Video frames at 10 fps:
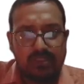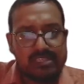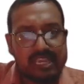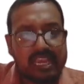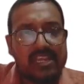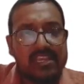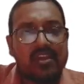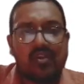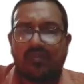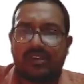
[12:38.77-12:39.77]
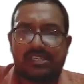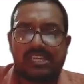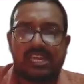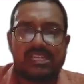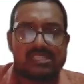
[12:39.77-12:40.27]
Second year or first
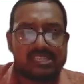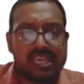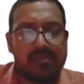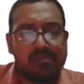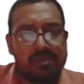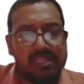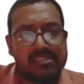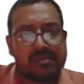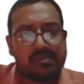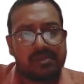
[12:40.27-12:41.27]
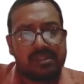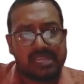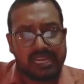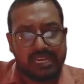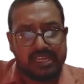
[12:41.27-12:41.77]
year is same. Please remember,
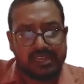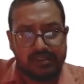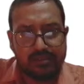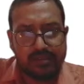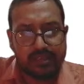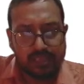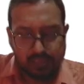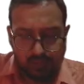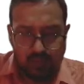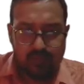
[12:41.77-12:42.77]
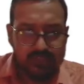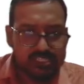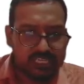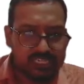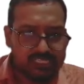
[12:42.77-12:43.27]
second year or
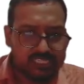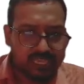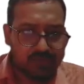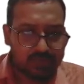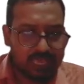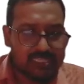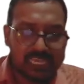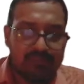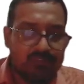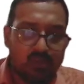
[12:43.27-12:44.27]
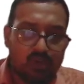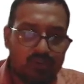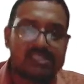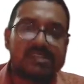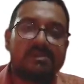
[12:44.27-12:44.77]
first year is same. SI will
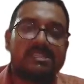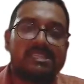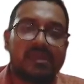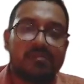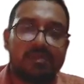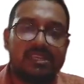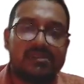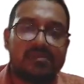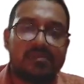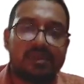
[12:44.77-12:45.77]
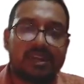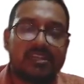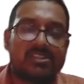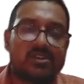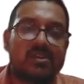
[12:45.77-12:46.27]
always remain same. Please remember.
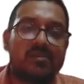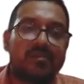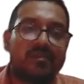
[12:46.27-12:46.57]
Understood?